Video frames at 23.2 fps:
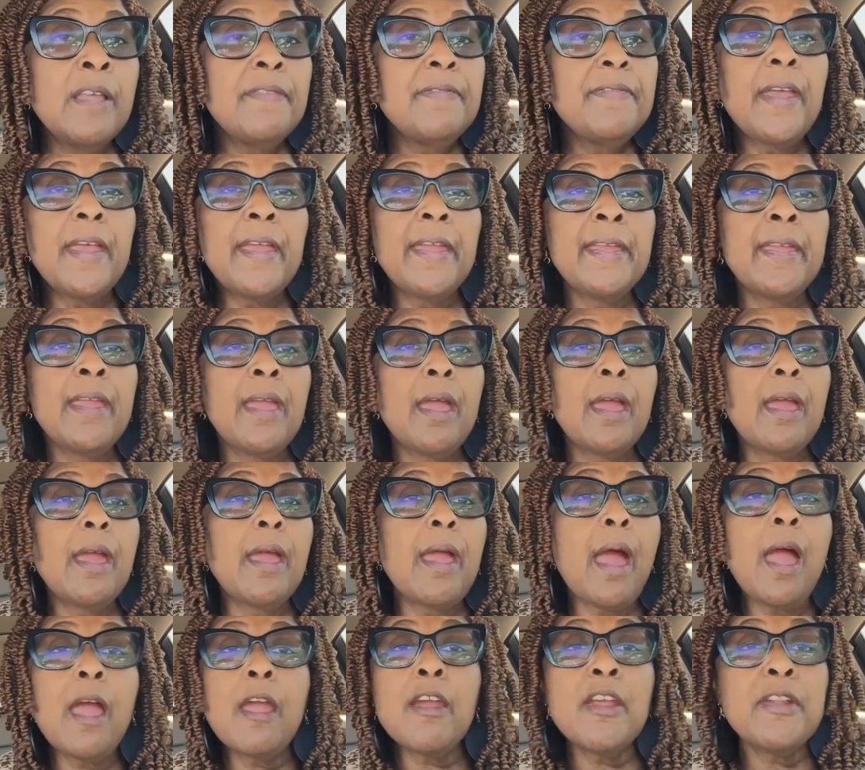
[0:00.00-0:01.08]
They
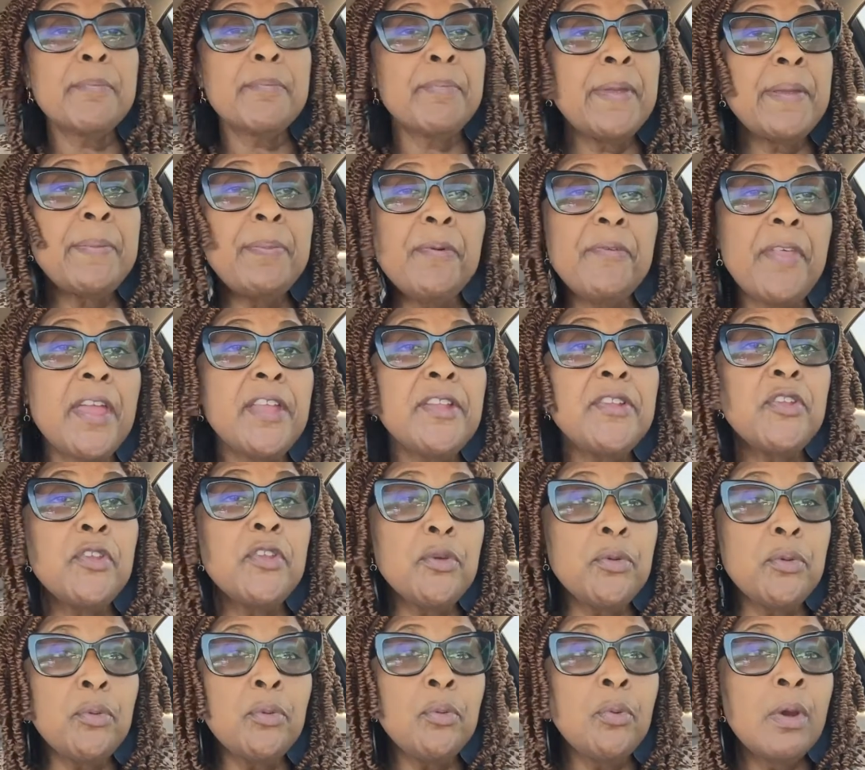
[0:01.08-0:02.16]
hired people they
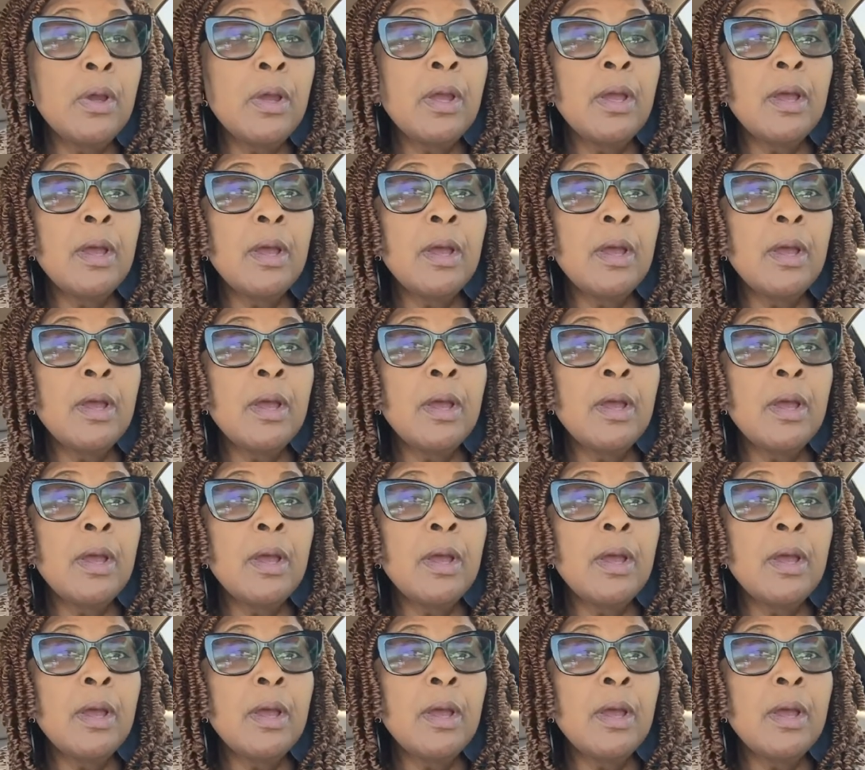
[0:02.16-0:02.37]
knew,